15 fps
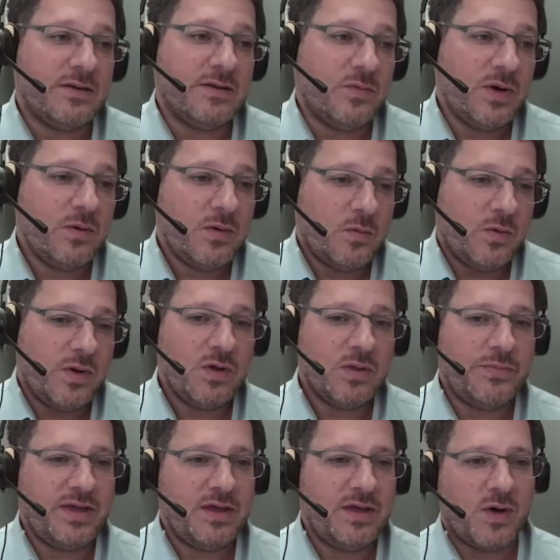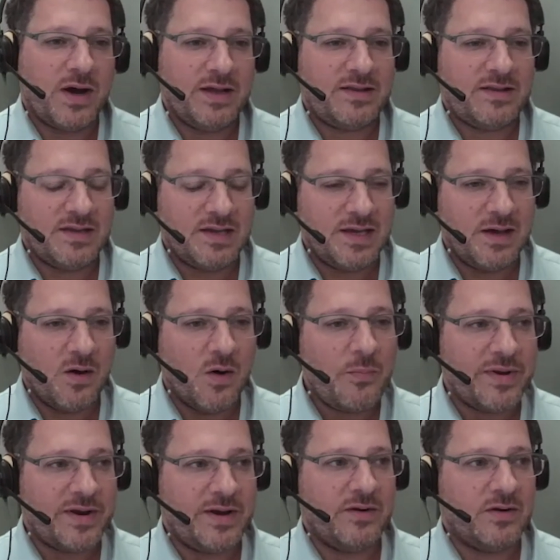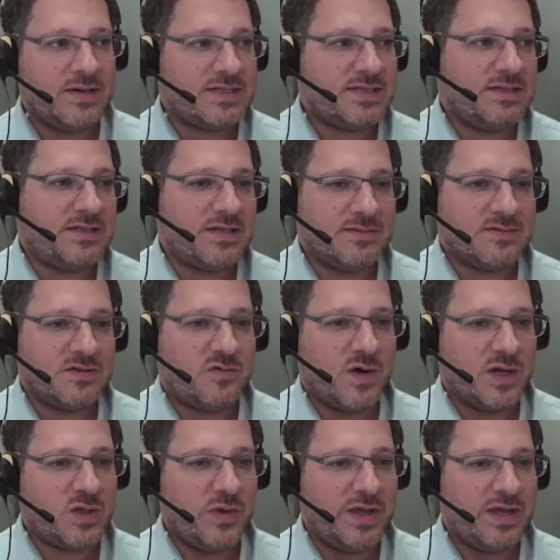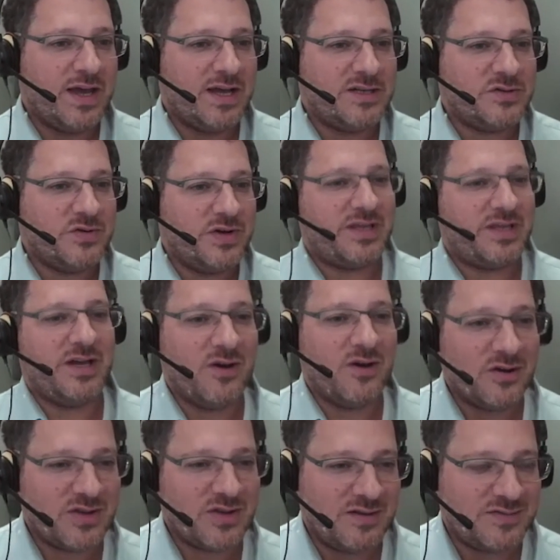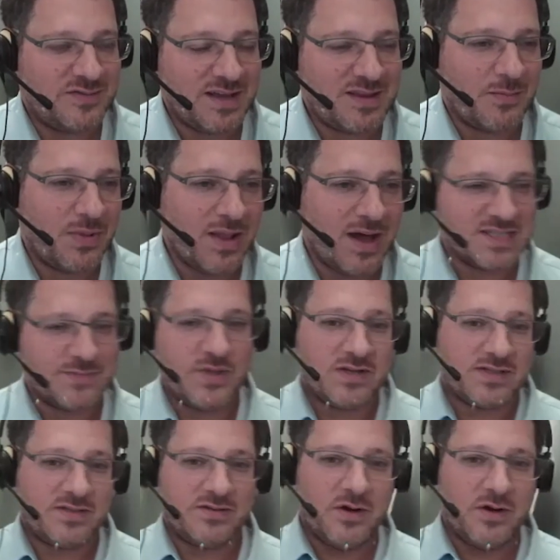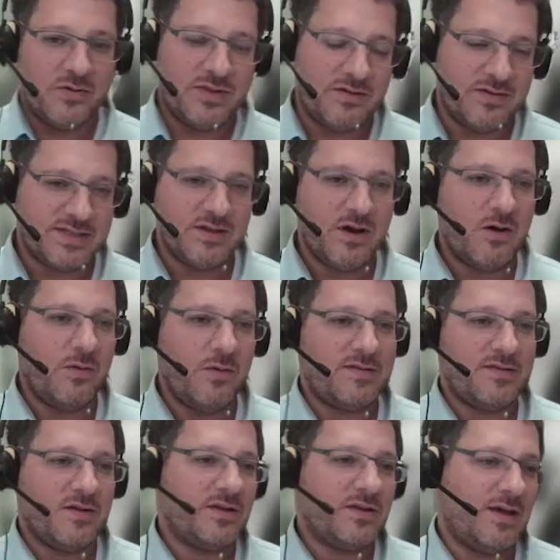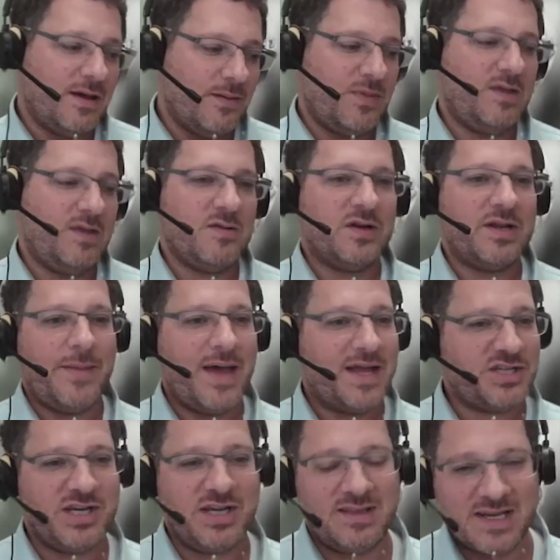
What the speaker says: And we will be quite open and honest in terms of what we can do and cannot, and if that applies, because, there is it's not a magic.